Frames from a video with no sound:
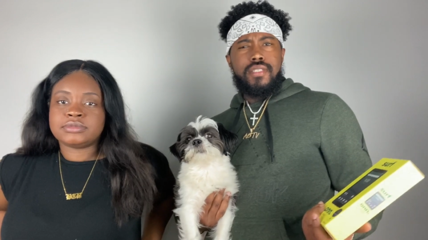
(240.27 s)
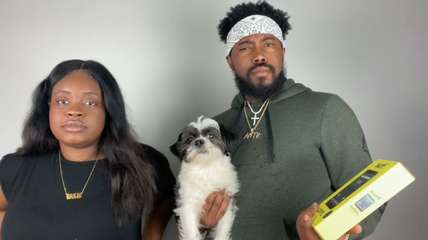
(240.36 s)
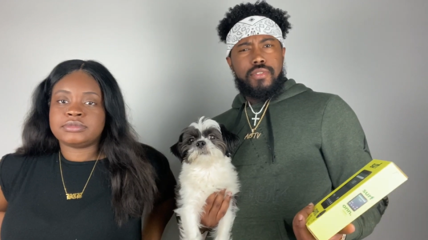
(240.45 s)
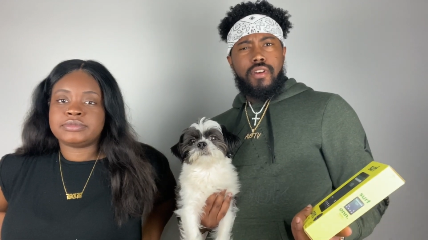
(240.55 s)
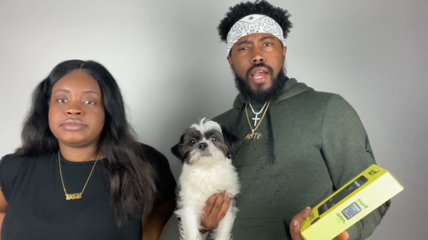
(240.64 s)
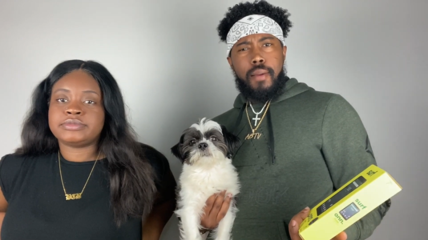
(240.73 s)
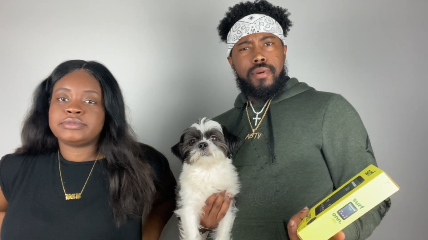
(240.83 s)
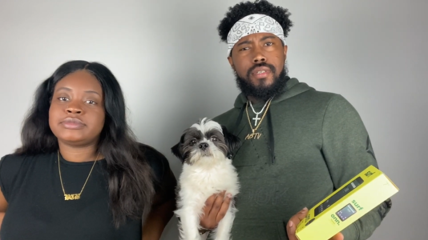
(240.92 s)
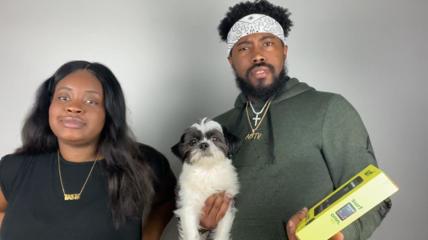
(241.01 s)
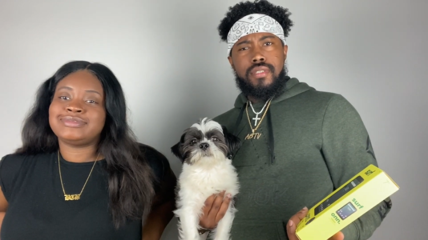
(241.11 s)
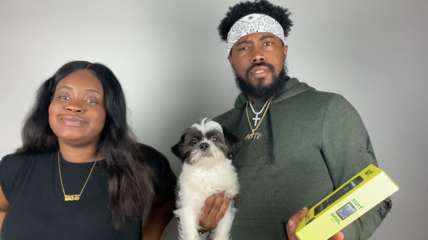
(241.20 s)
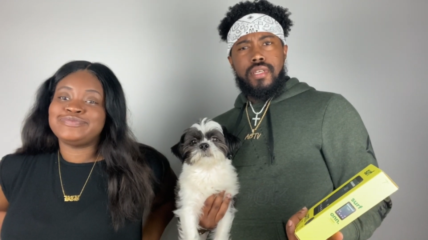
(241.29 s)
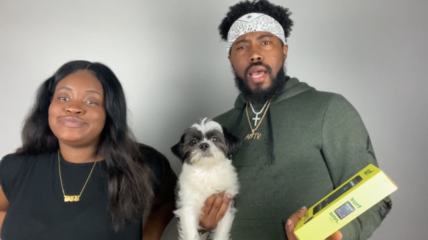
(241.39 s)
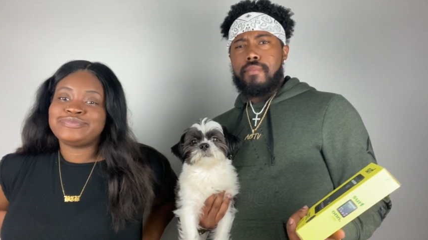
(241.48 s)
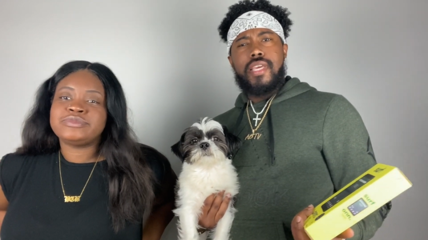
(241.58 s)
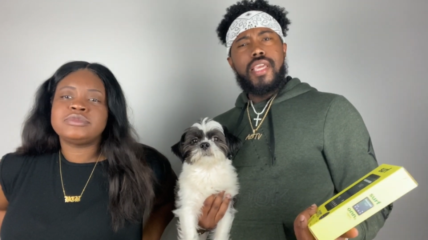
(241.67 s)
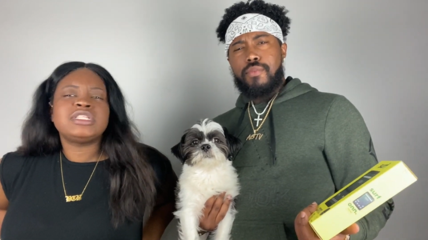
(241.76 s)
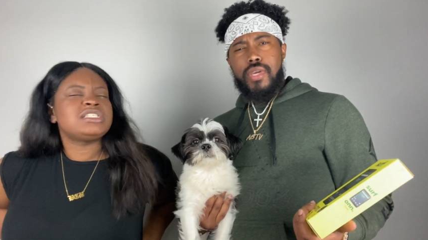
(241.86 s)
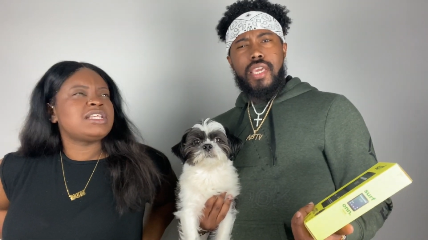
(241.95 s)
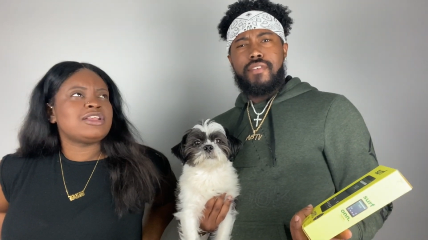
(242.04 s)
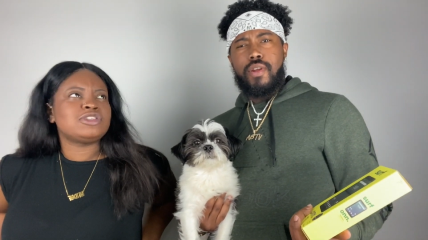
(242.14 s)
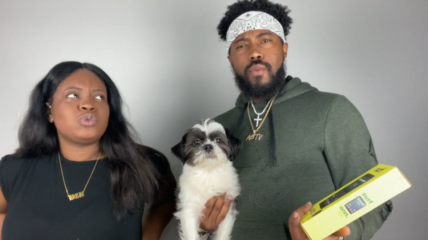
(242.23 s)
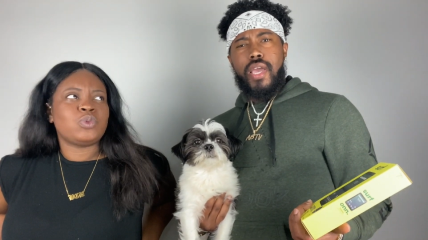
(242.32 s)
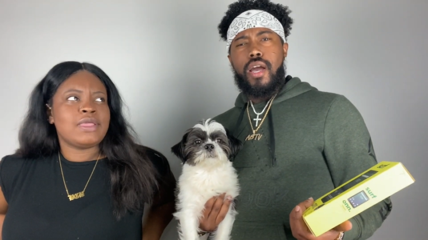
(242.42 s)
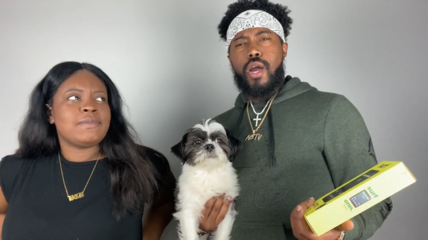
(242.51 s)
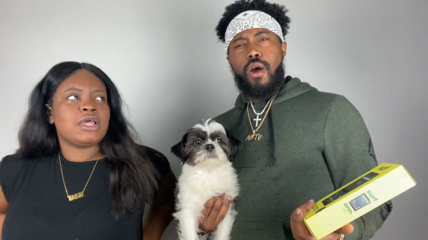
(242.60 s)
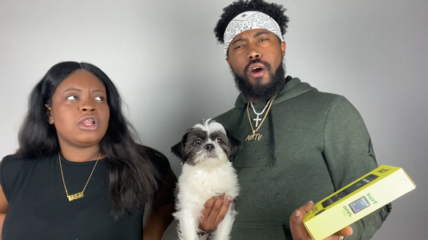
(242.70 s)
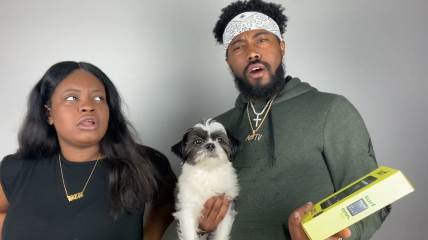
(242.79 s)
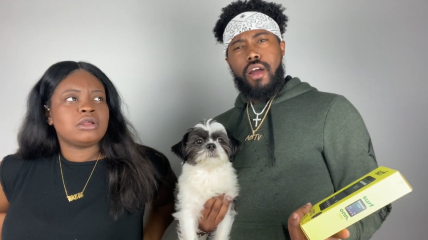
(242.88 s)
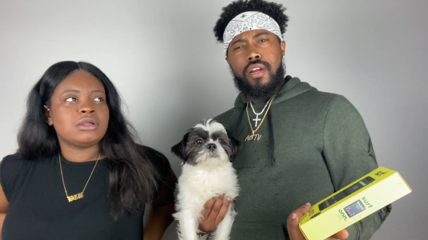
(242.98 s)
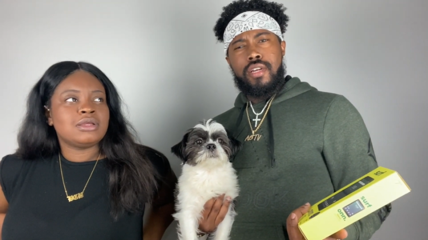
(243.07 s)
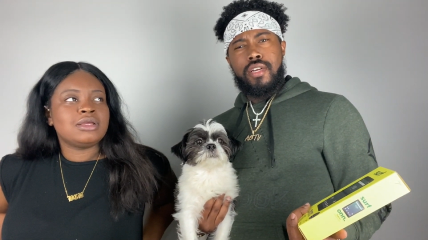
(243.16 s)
Speaker 1: subscribers, I'm thinking we're giving away a better. car.